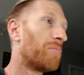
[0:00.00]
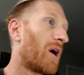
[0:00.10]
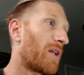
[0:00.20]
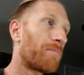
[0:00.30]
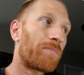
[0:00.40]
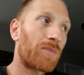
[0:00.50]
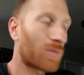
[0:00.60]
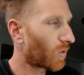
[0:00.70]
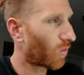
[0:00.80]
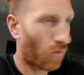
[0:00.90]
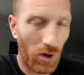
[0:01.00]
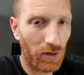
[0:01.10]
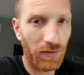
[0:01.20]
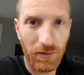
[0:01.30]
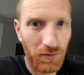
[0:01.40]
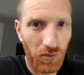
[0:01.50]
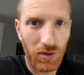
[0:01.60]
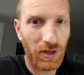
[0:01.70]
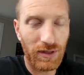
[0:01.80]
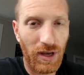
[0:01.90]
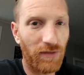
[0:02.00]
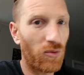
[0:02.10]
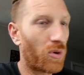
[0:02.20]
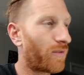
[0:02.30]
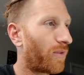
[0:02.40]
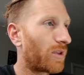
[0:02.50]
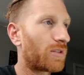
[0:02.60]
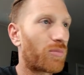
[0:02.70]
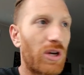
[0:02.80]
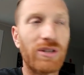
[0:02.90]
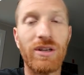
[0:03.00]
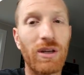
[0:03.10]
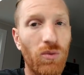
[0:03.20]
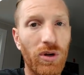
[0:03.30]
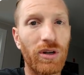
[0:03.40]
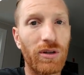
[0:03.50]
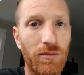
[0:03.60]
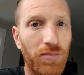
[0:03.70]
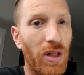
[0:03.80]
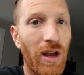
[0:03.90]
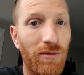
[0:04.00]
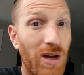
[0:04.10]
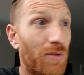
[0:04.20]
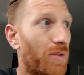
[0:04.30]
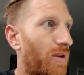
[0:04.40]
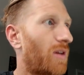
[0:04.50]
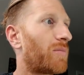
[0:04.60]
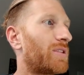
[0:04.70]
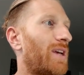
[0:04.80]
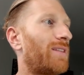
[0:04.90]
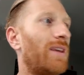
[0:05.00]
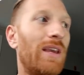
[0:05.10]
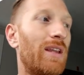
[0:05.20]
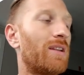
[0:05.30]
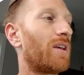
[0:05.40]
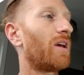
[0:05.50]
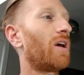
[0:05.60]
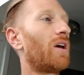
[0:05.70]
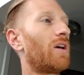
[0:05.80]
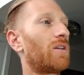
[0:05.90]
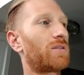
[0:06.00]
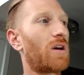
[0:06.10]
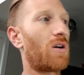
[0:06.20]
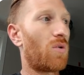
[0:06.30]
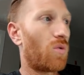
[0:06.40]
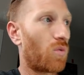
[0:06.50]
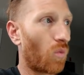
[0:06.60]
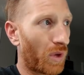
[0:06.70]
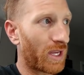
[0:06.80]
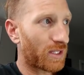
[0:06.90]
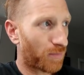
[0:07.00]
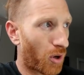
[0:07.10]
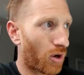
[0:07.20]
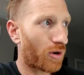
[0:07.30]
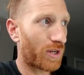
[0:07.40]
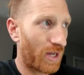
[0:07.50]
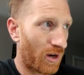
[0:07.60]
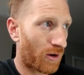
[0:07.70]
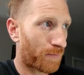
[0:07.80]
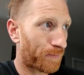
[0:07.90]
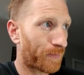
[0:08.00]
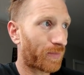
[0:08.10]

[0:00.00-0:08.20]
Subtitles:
But we're going to say 40 for the spreadsheet, and we're going to play around with the numbers at the end. So weeks per year,